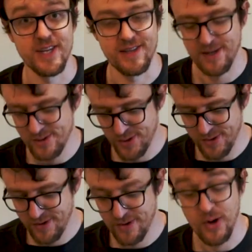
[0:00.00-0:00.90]
stick those
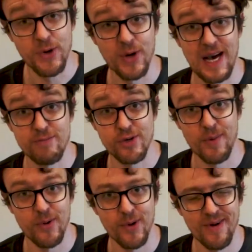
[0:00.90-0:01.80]
on your
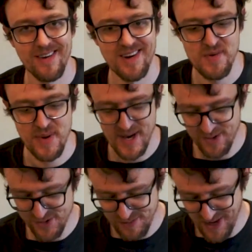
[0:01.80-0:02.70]
laptop or iPad
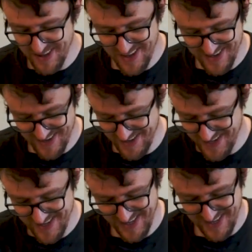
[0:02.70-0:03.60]
or something like that.